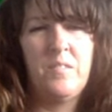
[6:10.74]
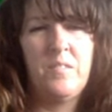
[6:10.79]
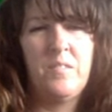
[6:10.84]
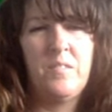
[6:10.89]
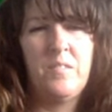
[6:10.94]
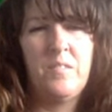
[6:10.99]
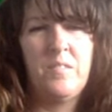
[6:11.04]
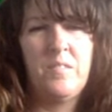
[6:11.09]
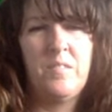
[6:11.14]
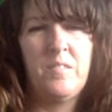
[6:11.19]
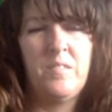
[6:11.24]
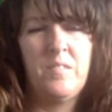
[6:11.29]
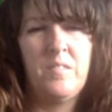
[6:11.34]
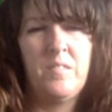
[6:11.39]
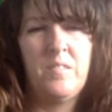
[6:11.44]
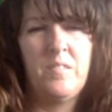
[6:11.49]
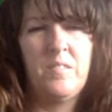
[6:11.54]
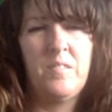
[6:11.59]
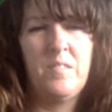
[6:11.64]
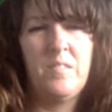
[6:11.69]

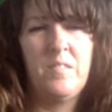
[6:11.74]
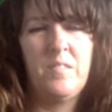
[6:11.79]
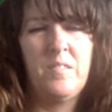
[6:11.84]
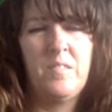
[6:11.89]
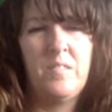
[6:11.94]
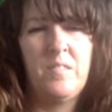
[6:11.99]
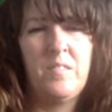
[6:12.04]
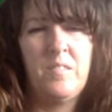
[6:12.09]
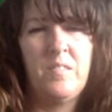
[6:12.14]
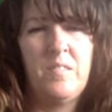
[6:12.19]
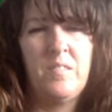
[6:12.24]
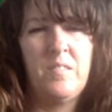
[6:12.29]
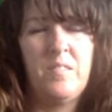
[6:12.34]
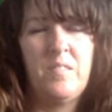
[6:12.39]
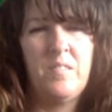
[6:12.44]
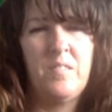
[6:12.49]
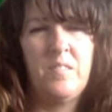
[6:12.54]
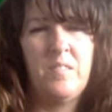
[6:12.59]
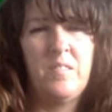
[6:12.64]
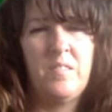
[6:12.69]

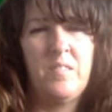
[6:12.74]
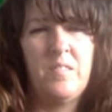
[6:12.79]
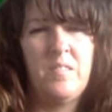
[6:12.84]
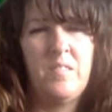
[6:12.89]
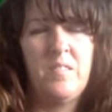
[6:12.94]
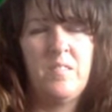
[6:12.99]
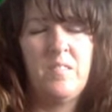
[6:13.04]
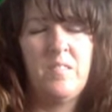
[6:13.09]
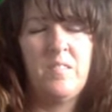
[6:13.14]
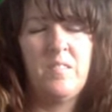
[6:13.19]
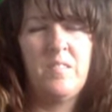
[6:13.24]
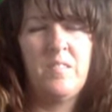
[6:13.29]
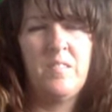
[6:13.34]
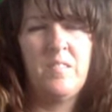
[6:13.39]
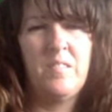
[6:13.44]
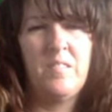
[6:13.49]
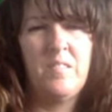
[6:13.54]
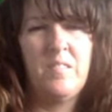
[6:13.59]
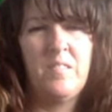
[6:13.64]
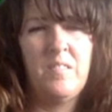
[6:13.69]

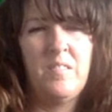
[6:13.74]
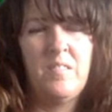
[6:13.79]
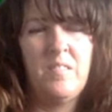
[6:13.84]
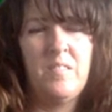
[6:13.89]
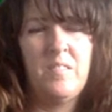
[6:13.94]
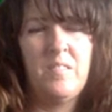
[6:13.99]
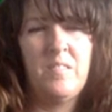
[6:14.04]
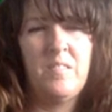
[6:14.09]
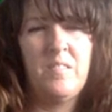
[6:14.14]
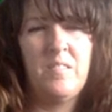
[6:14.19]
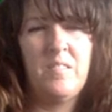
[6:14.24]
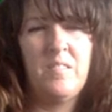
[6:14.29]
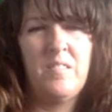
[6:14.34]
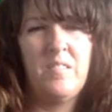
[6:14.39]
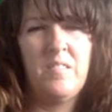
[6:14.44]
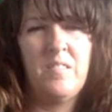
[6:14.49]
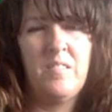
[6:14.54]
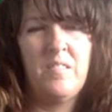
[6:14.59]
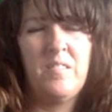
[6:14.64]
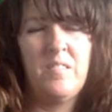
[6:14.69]

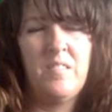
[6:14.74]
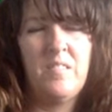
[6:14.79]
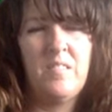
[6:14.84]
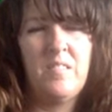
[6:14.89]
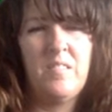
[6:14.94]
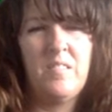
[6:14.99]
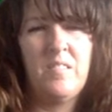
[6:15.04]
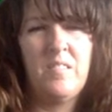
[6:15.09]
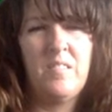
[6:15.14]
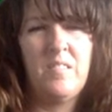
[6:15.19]
(not speaking)